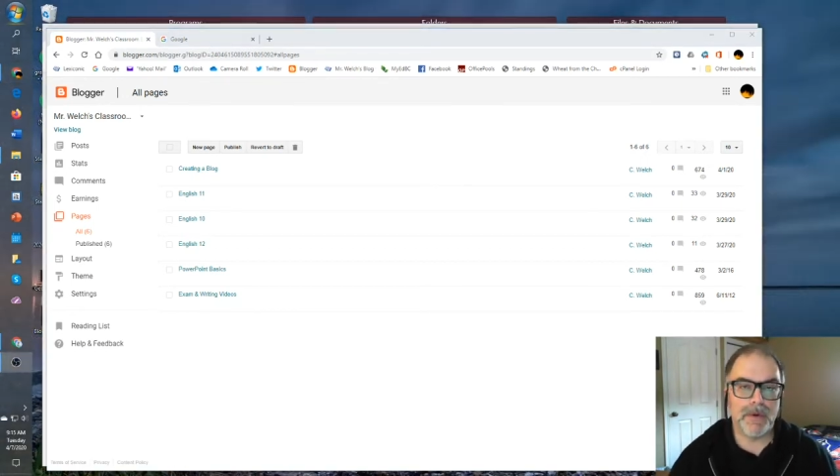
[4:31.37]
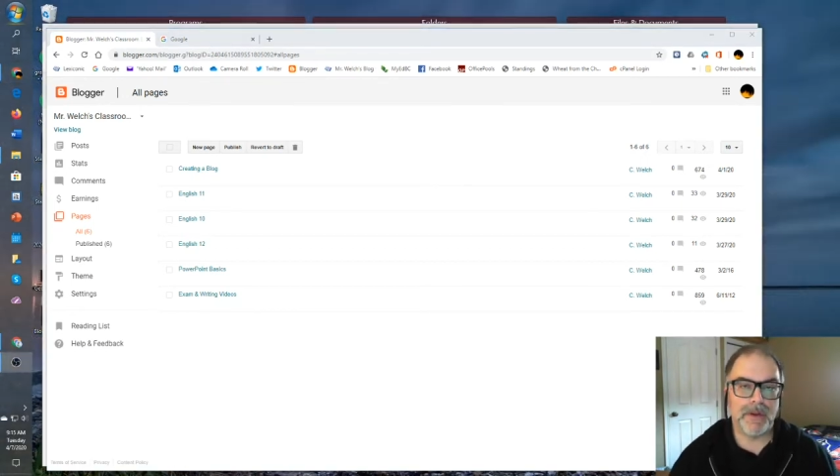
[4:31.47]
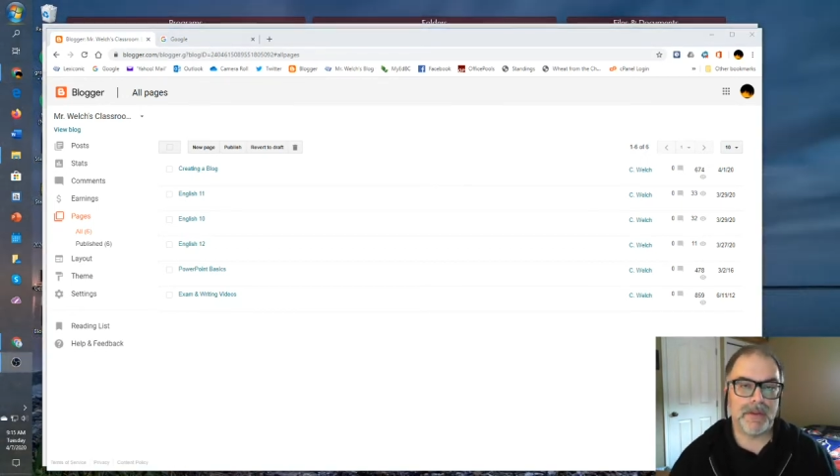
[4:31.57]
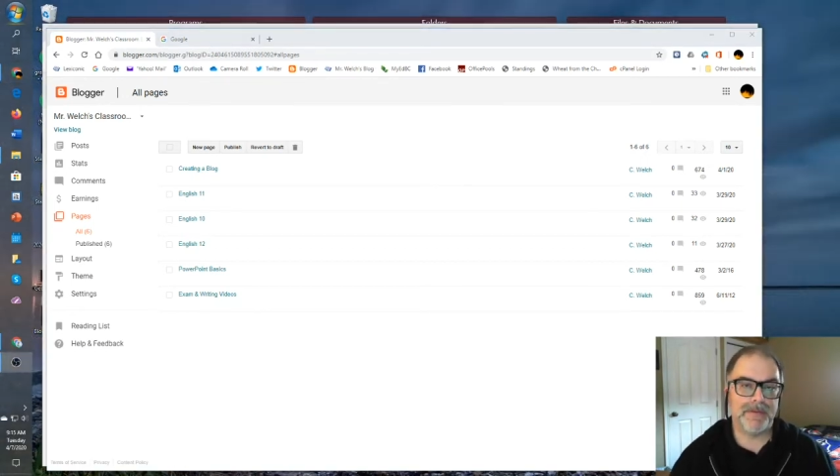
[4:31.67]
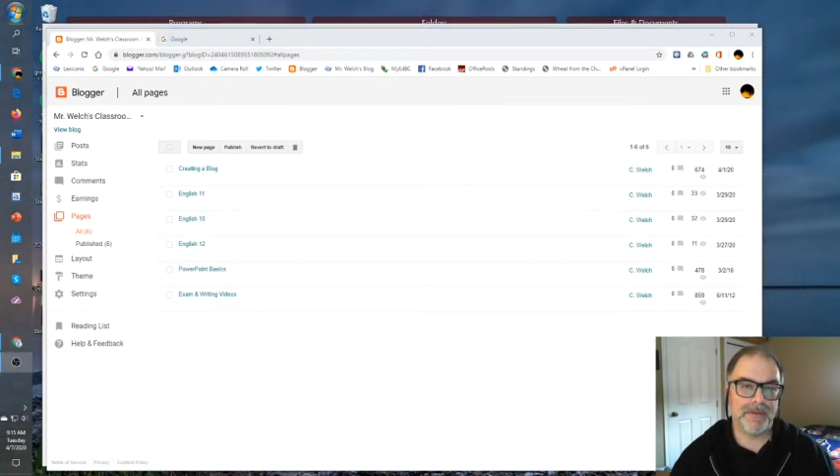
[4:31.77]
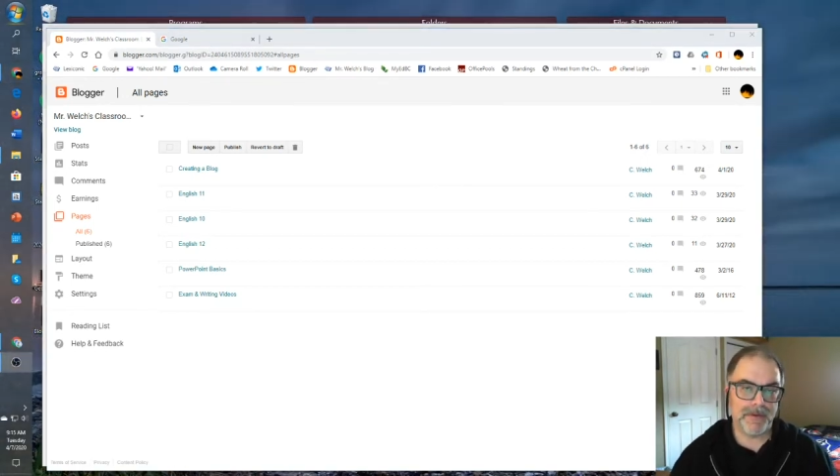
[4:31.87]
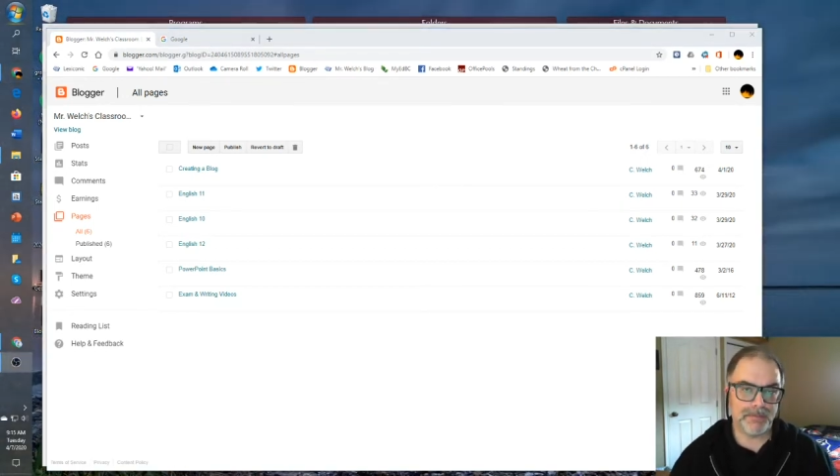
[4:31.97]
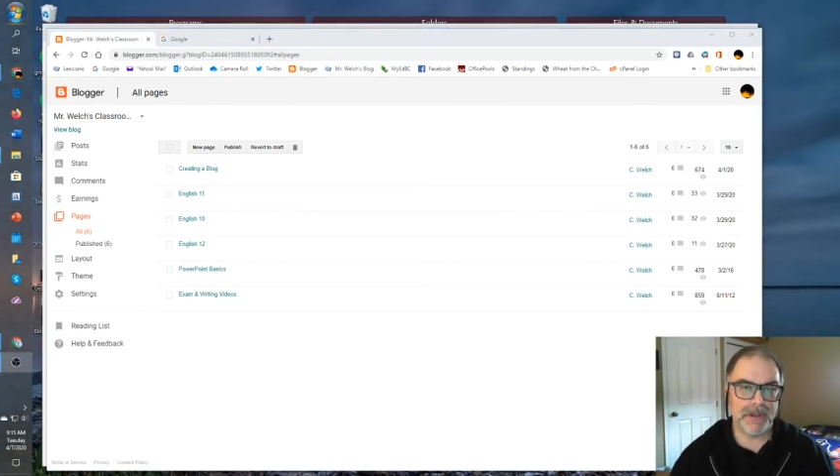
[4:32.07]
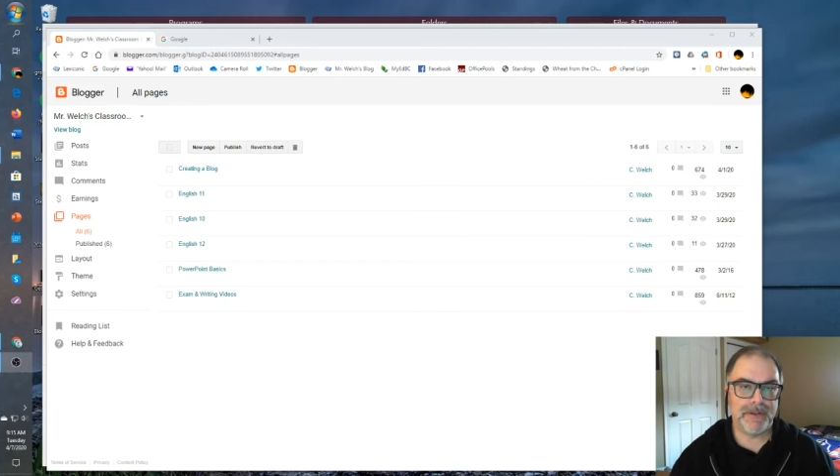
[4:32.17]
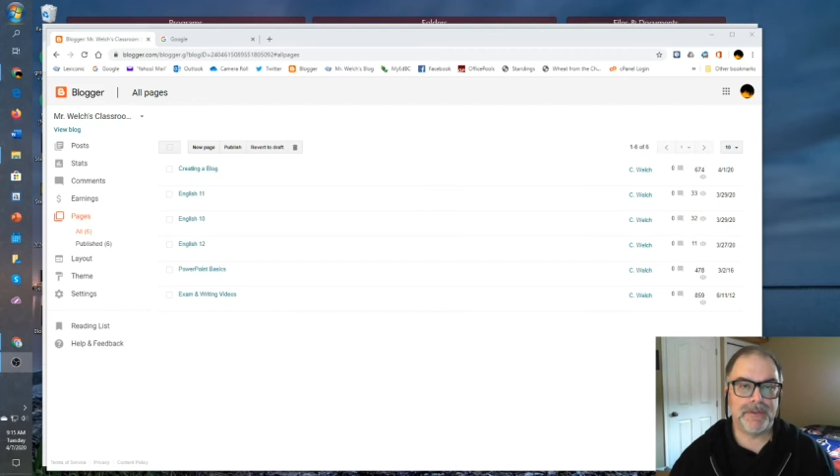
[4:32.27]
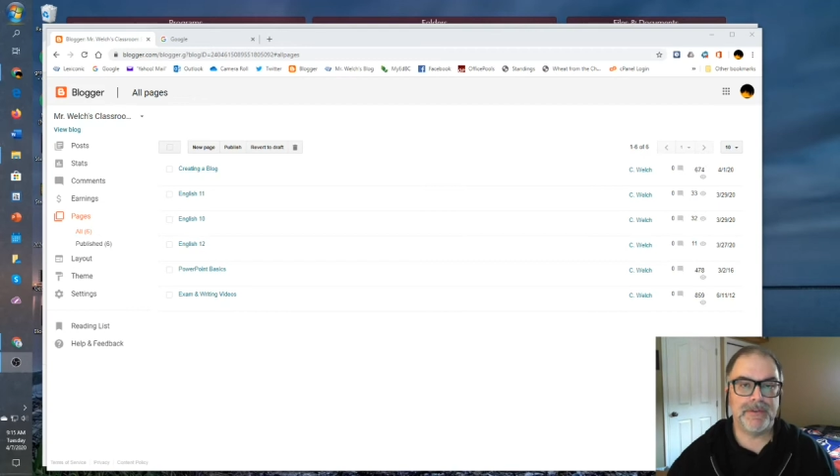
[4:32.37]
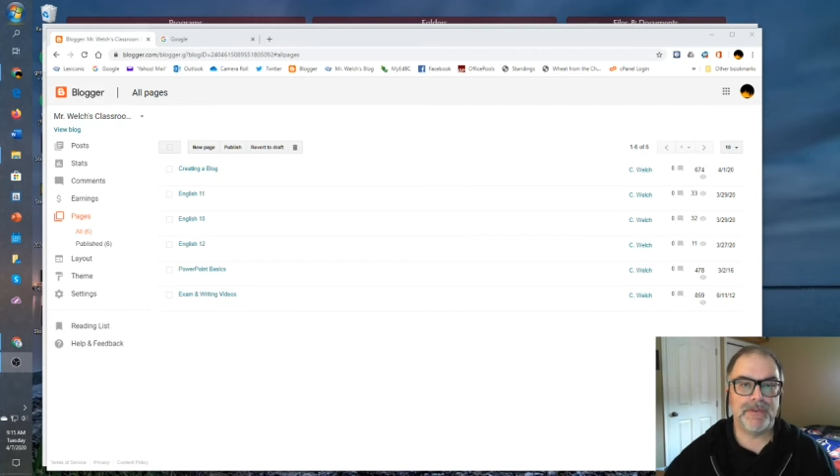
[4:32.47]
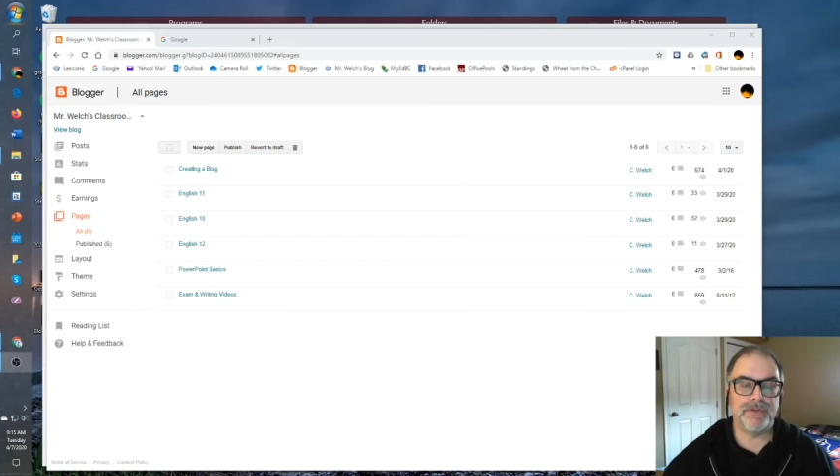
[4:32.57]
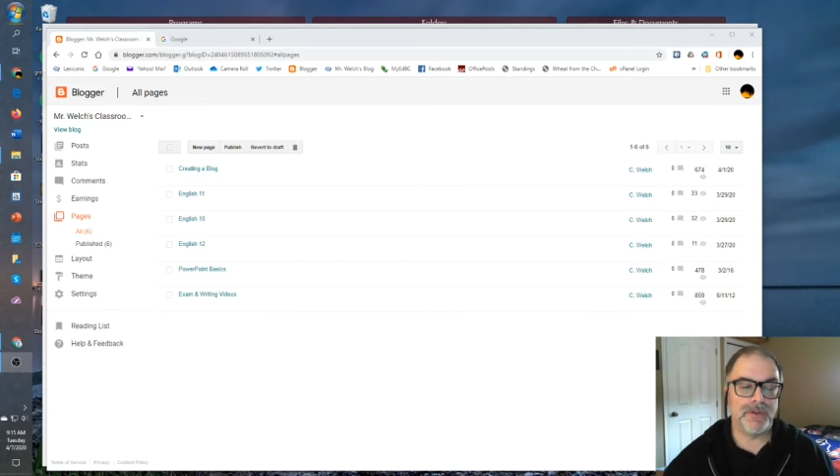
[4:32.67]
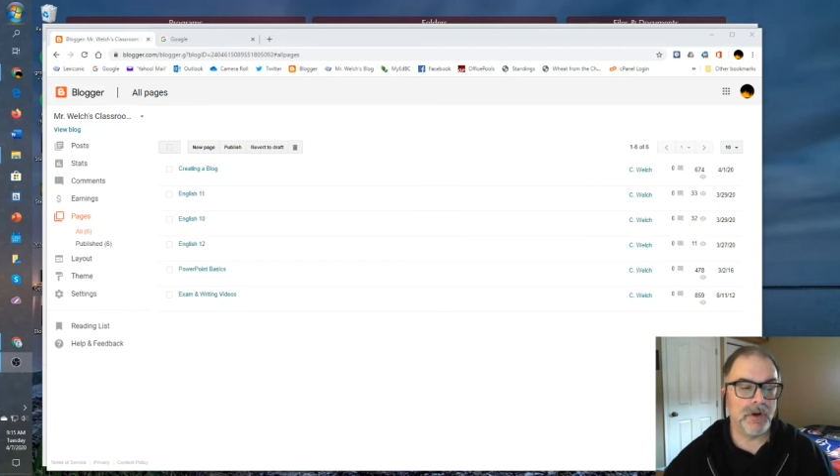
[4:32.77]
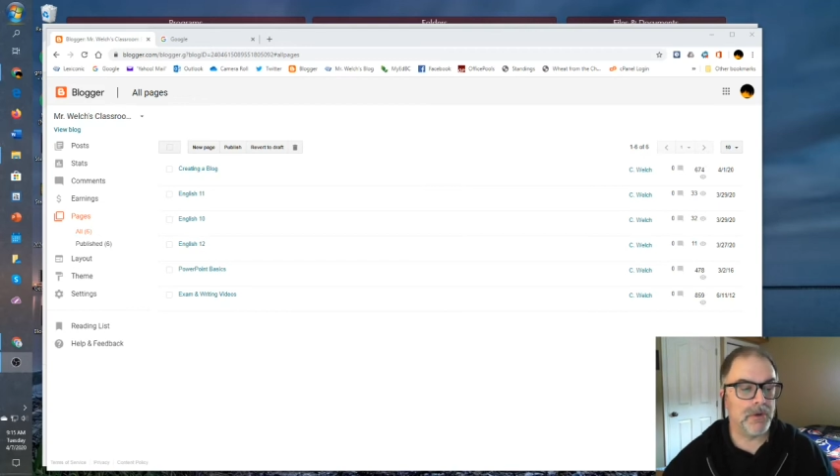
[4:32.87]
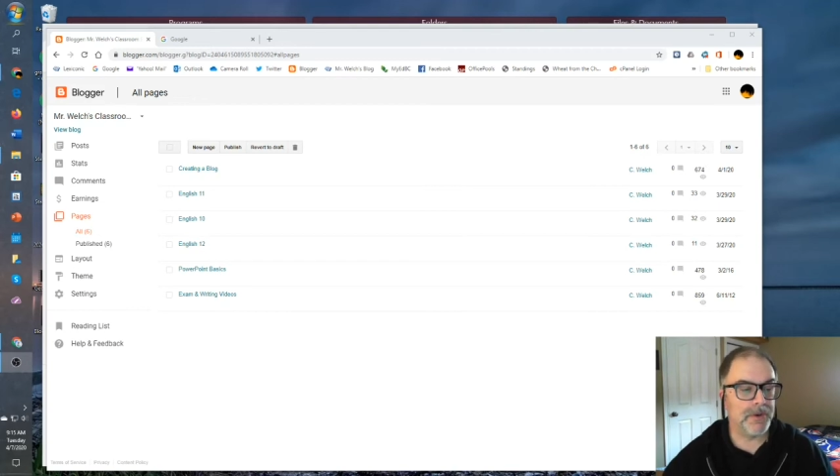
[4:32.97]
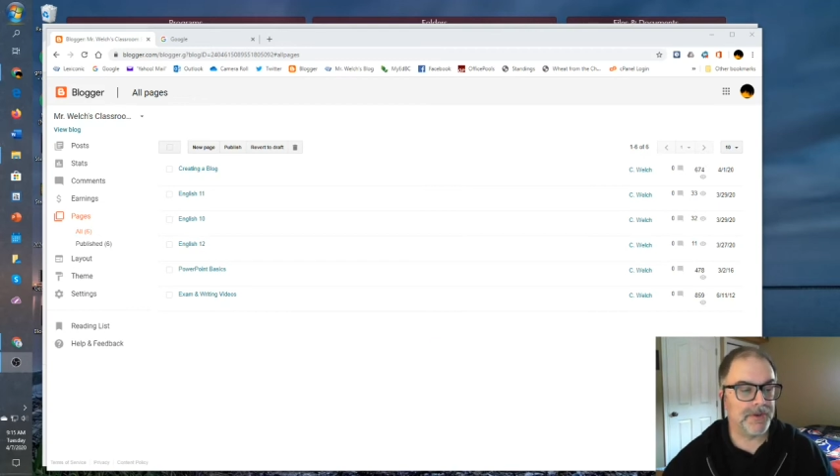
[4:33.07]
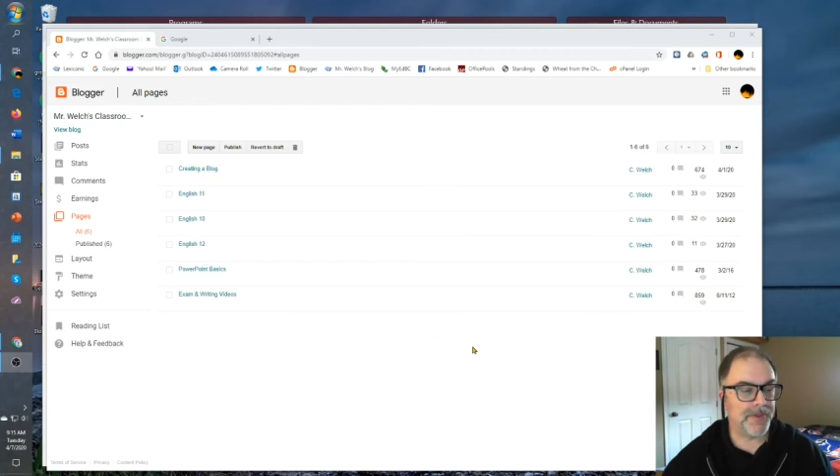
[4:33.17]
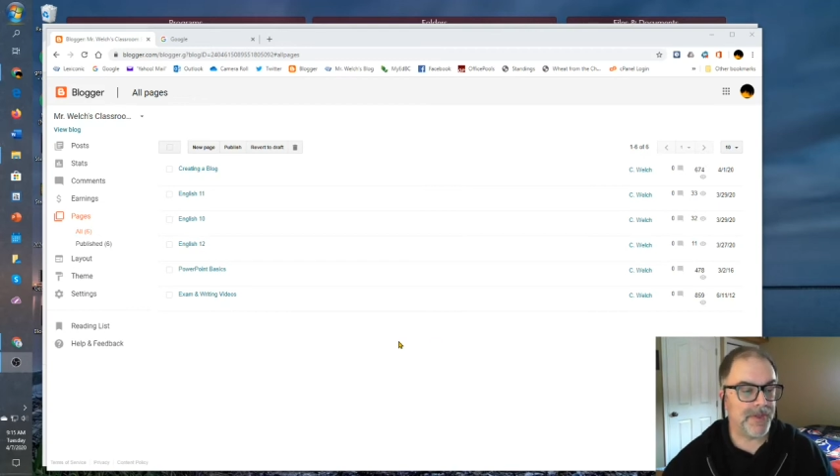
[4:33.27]
one of the first places you should
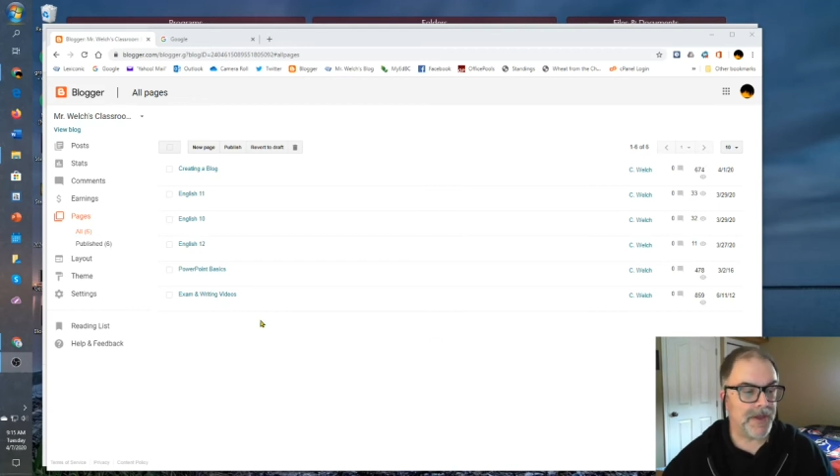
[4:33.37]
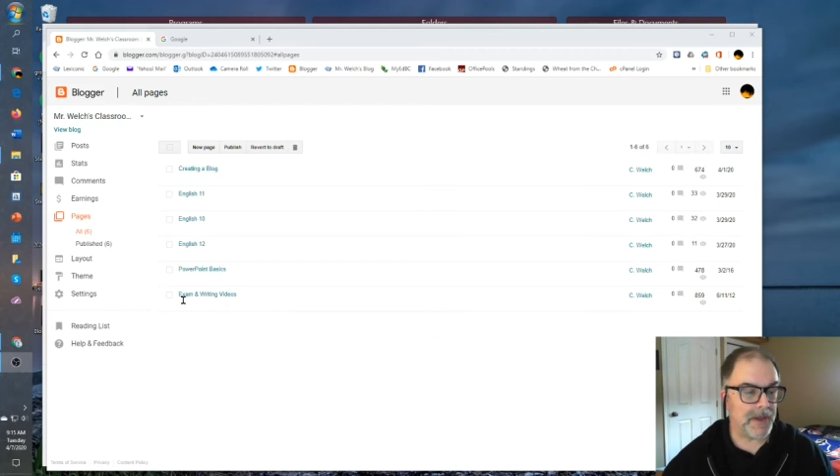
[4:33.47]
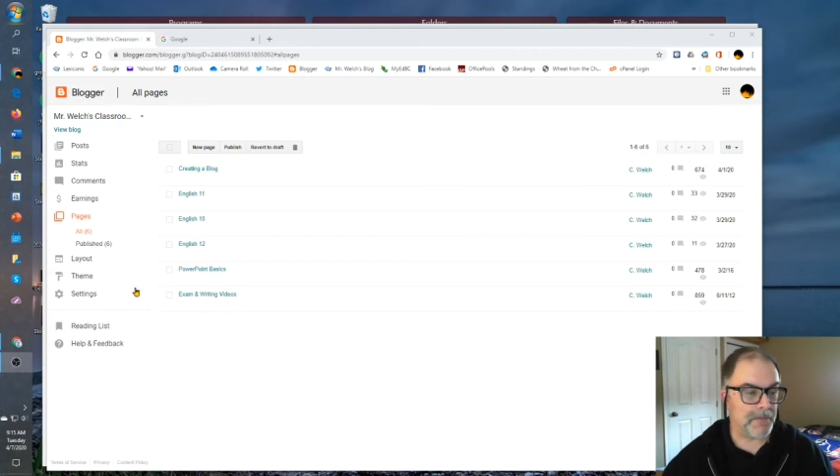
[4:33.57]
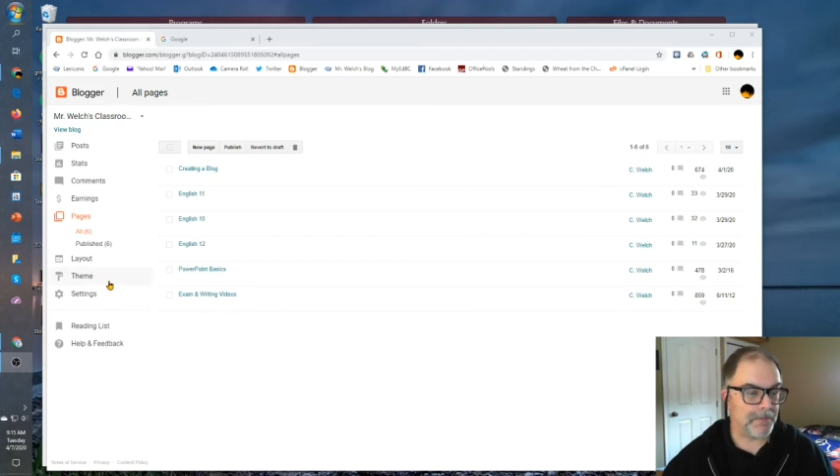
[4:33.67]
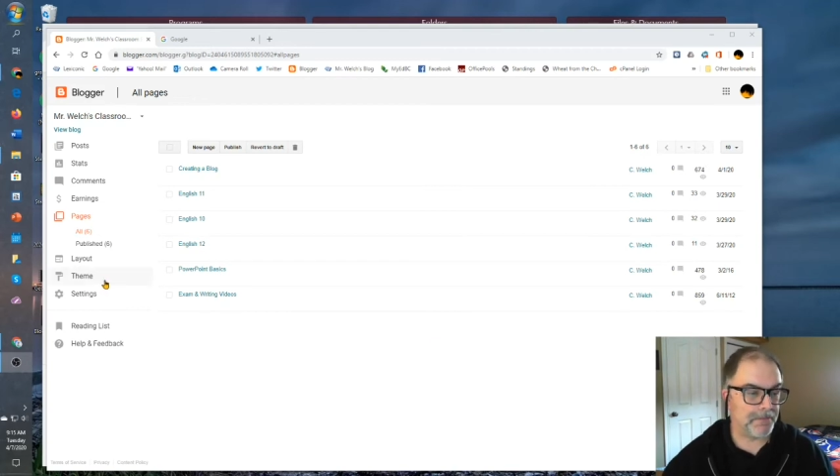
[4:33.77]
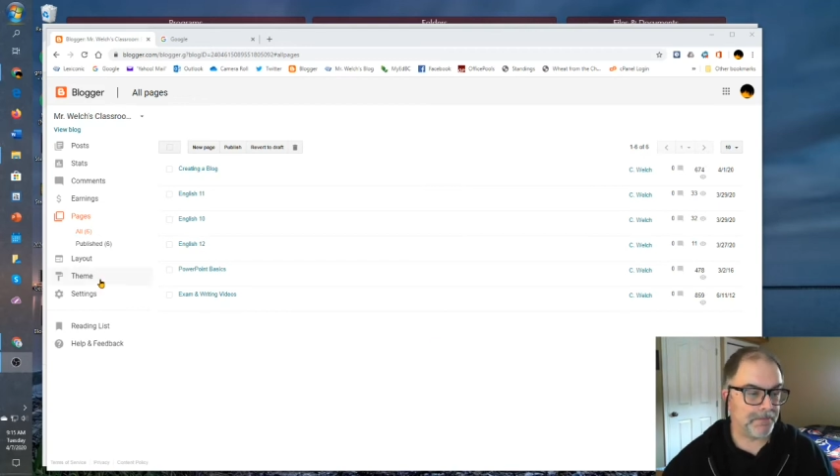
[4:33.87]
go is theme.